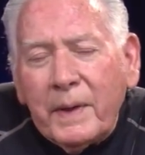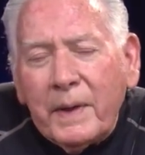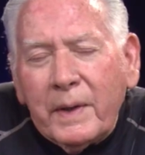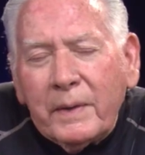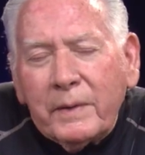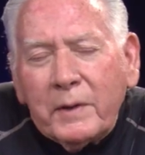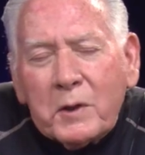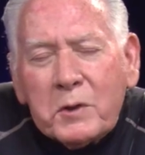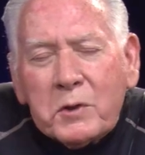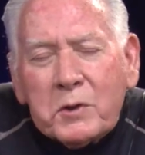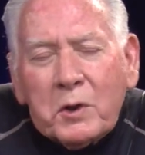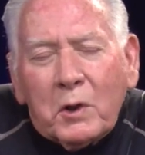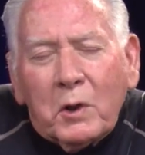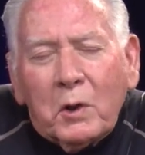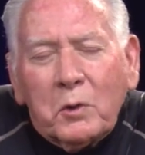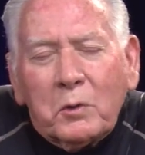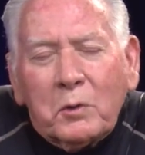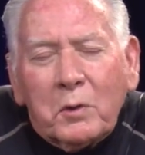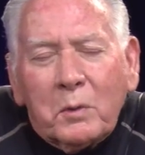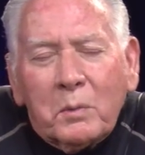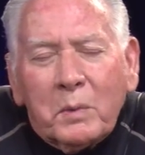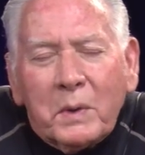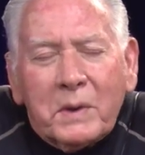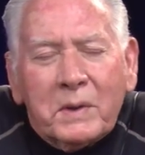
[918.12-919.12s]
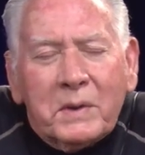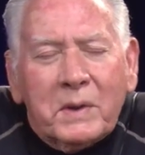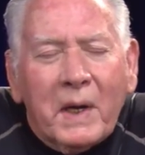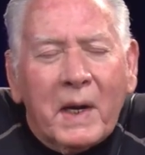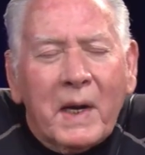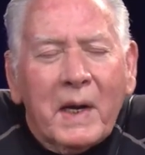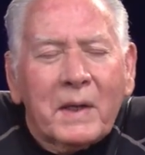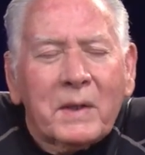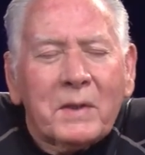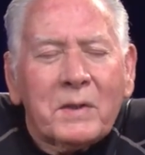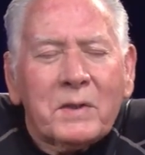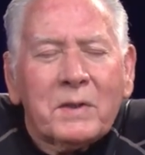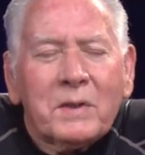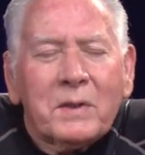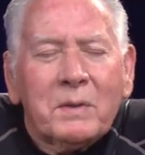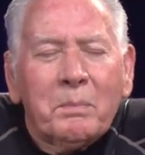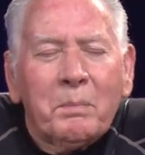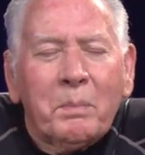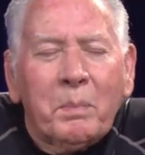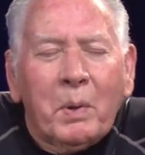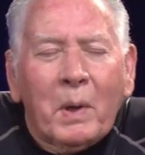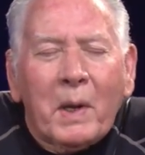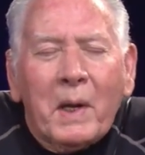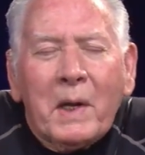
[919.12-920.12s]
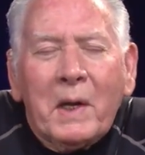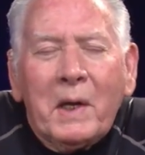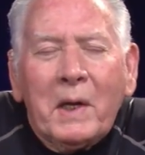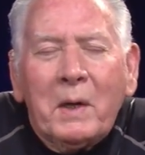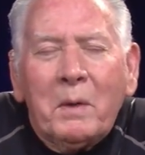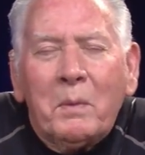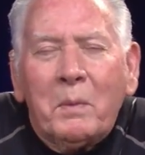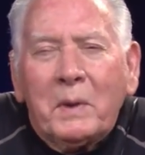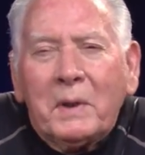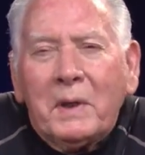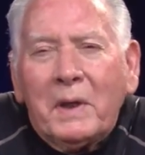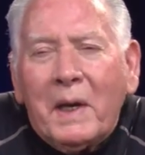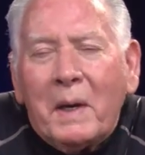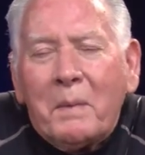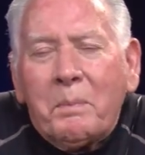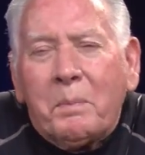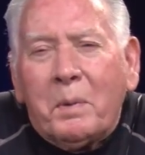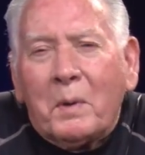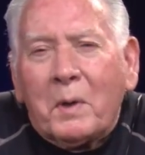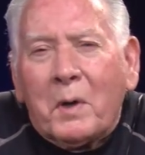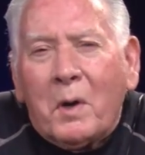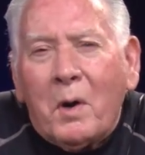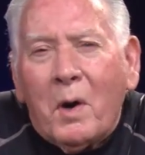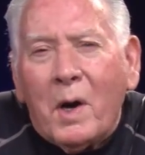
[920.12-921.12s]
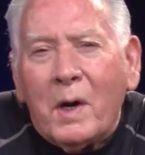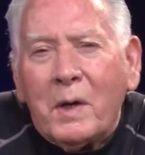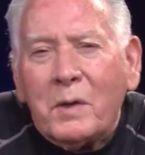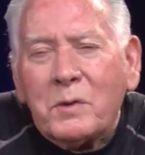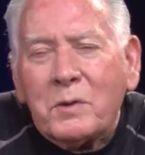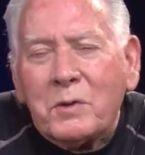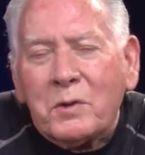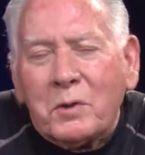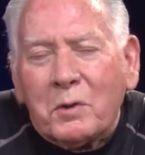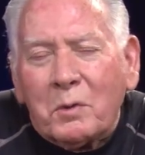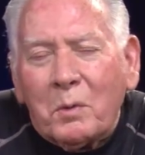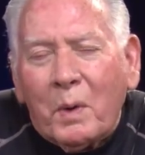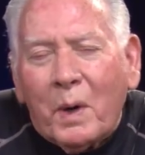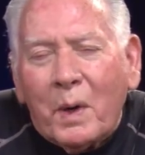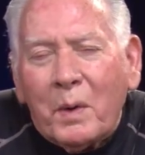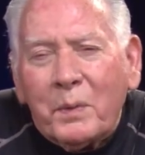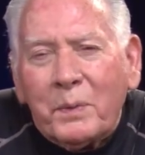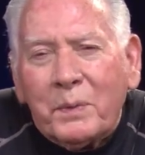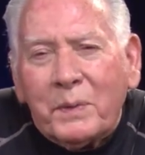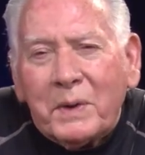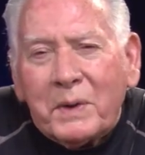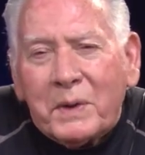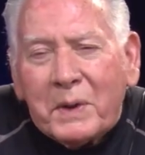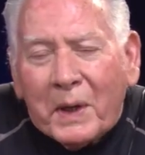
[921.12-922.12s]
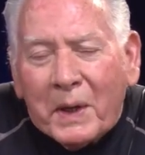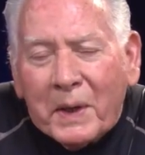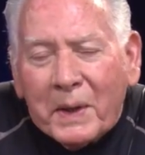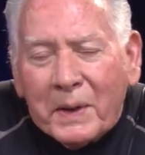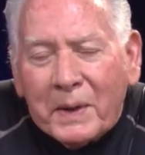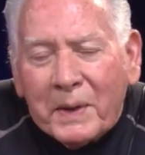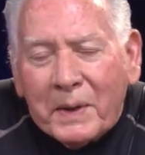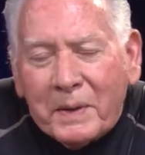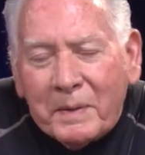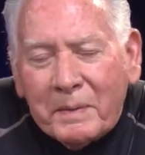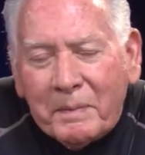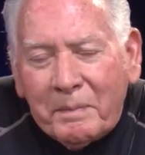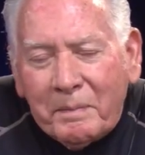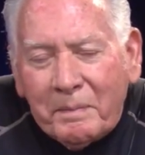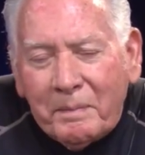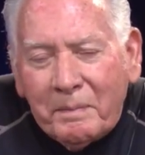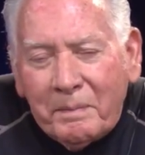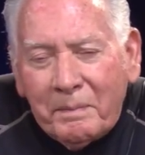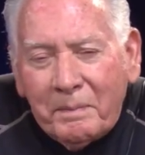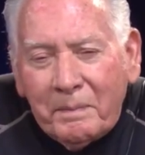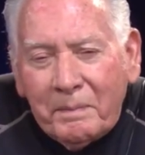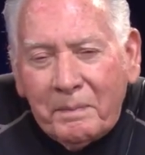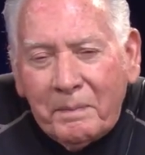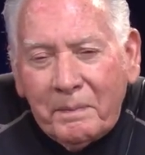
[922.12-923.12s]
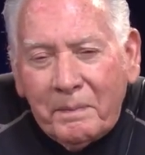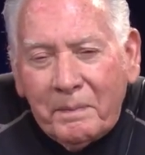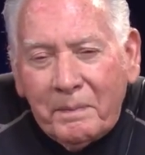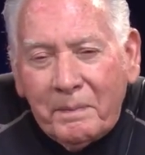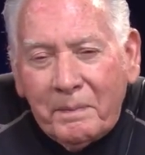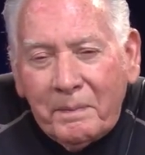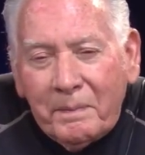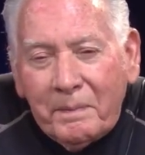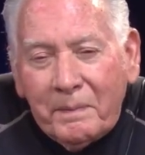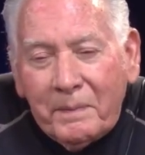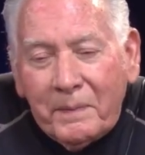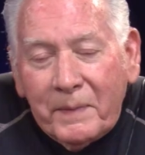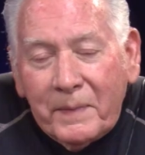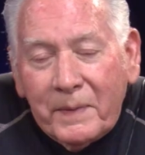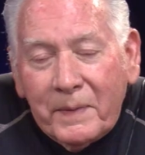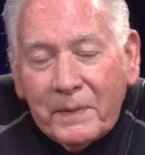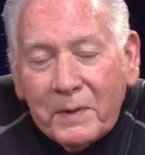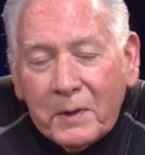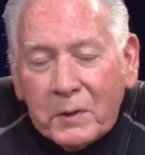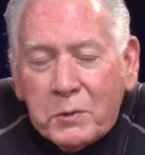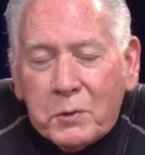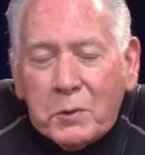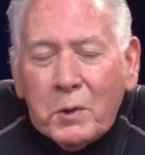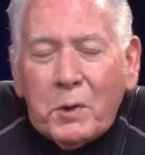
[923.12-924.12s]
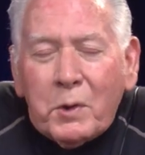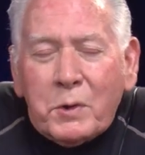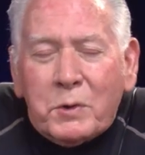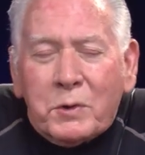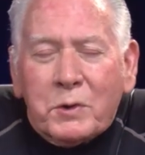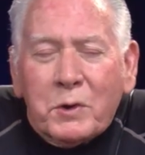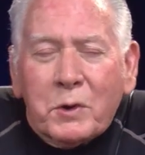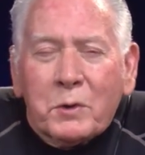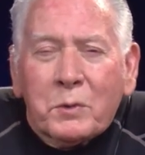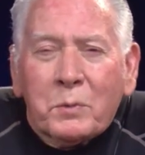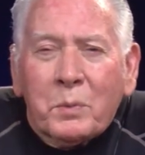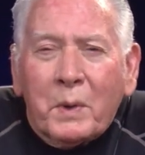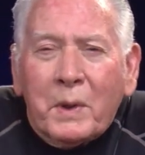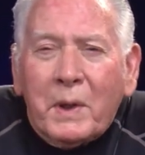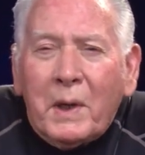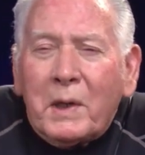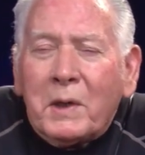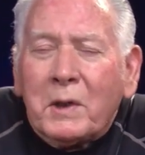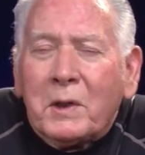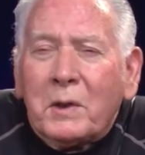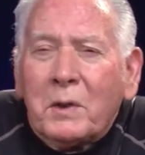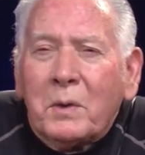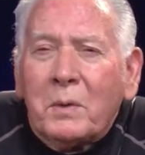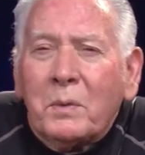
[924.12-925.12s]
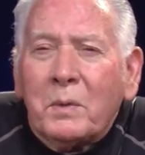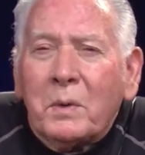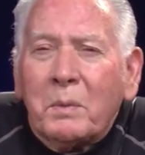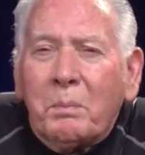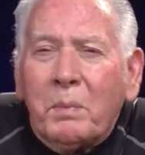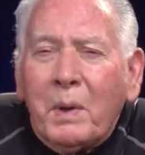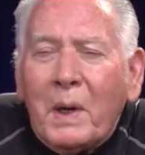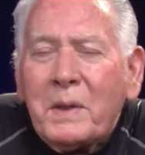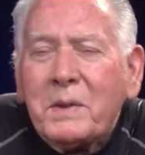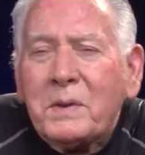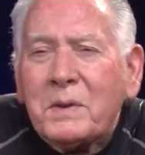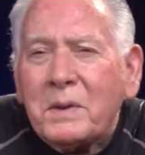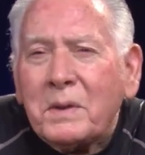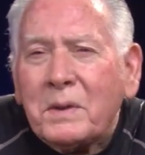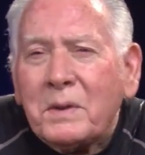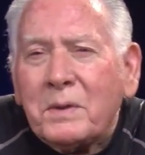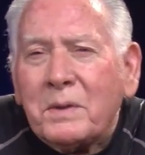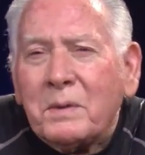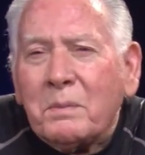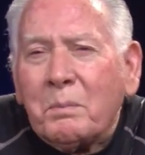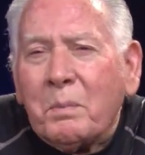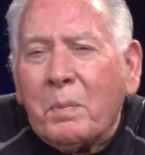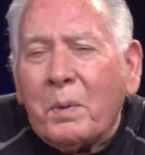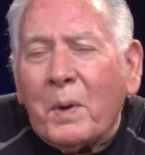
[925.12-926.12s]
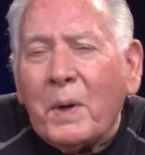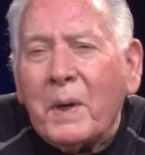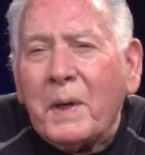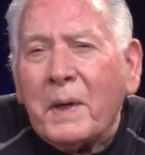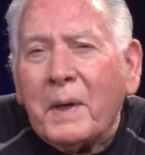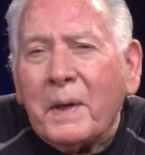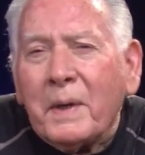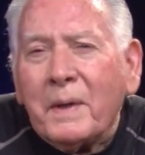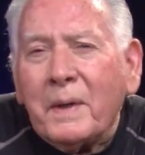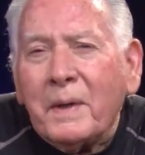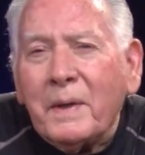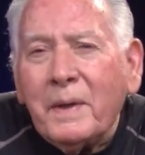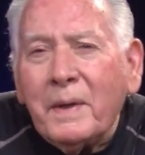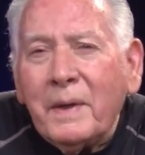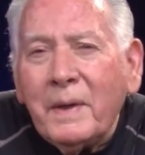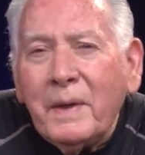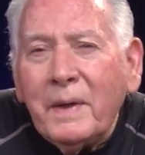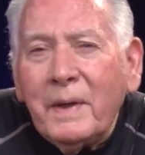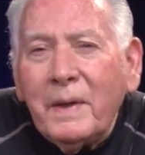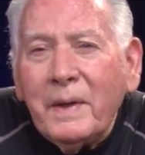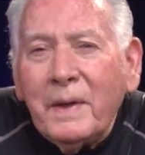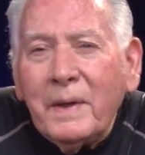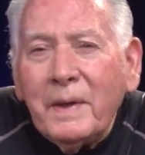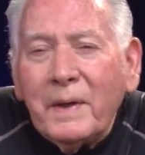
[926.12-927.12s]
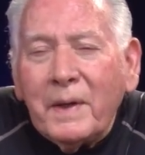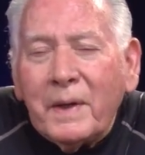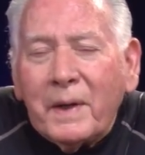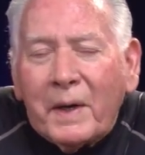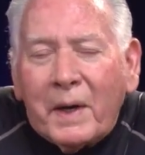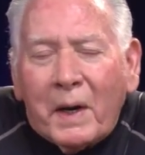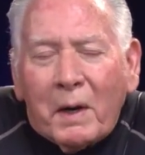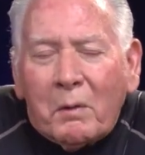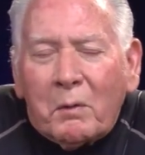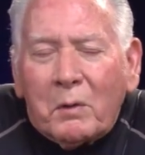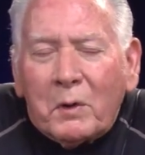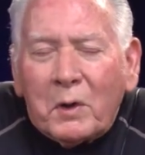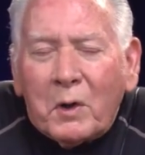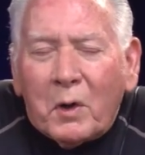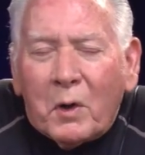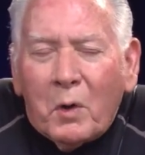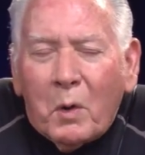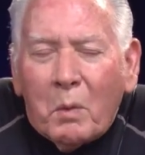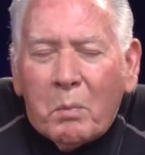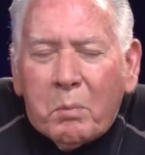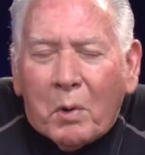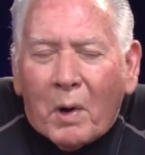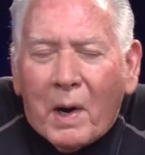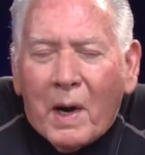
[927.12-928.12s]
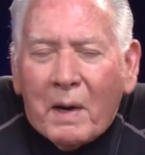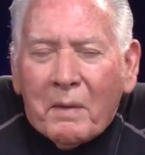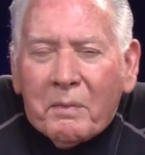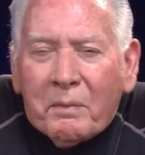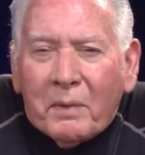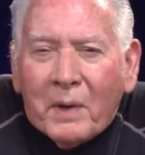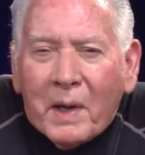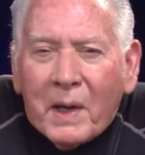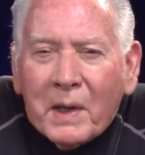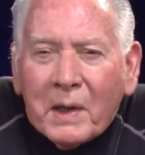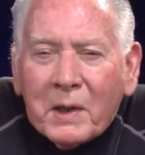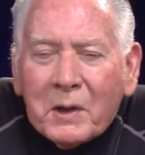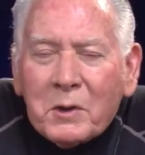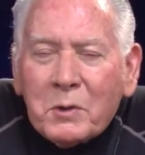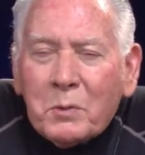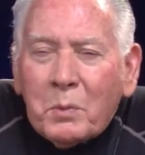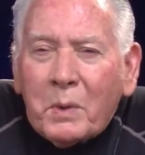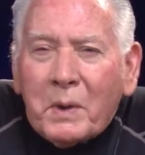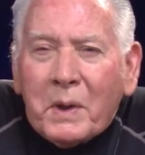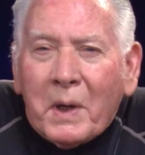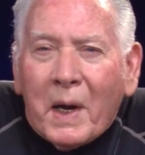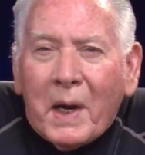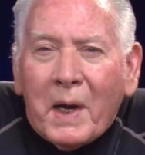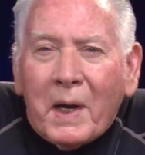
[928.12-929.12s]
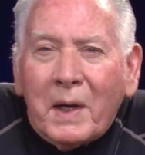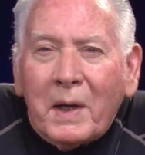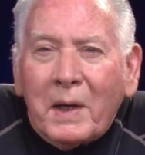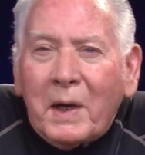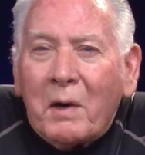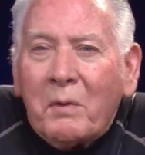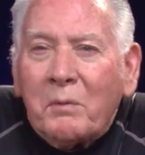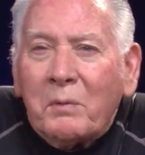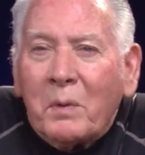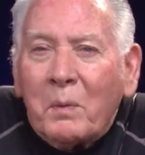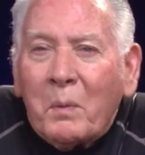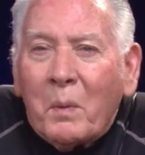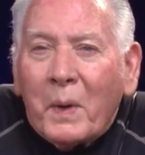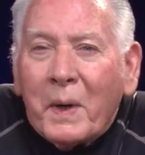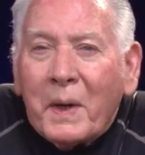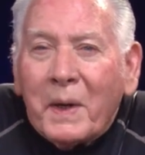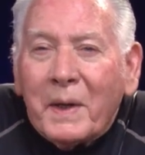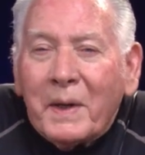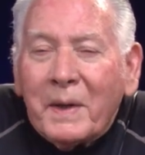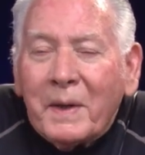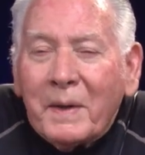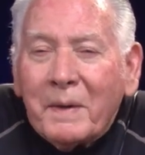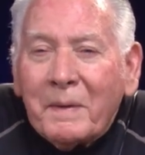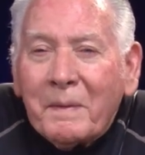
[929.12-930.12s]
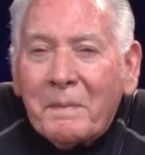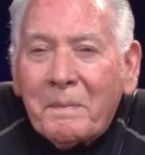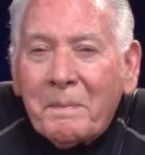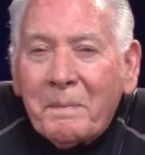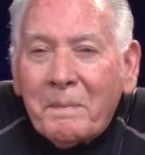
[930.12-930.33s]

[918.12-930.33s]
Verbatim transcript: and the children would dance and play with leprechauns throughout the day. The churches would echo with blessings and prayer, and Erin go bragh flags would hang everywhere.